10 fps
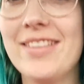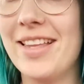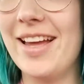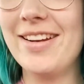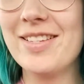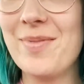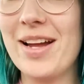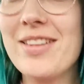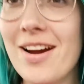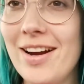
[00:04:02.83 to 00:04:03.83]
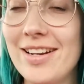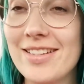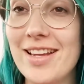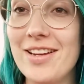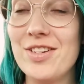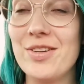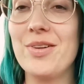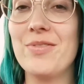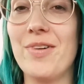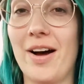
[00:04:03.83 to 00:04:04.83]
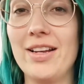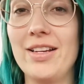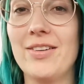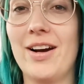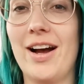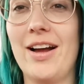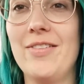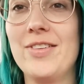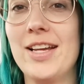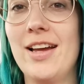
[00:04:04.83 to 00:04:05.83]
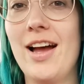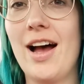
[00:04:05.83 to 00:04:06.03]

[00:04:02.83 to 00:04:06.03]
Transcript: That is my Tyrande statue. It finally arrived,